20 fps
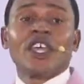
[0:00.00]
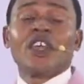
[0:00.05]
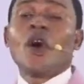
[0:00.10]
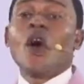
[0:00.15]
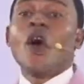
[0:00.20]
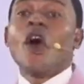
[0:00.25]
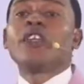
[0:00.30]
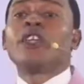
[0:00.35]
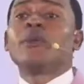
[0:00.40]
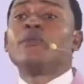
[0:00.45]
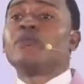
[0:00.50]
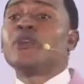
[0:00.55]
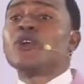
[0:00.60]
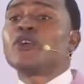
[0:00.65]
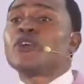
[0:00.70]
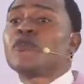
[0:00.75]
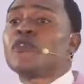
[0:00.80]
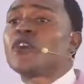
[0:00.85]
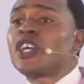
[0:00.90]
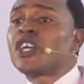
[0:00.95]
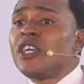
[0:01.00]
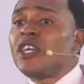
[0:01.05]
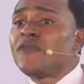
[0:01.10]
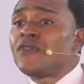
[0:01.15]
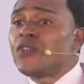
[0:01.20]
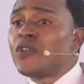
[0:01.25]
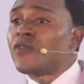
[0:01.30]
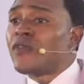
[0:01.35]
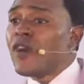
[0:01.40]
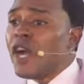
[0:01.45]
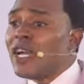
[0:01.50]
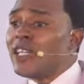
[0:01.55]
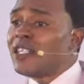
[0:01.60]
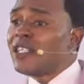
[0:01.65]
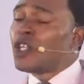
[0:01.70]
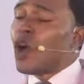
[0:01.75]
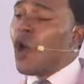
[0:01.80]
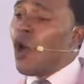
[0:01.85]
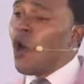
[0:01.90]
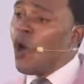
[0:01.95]
in all the beautiful gifts you
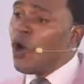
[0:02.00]
find,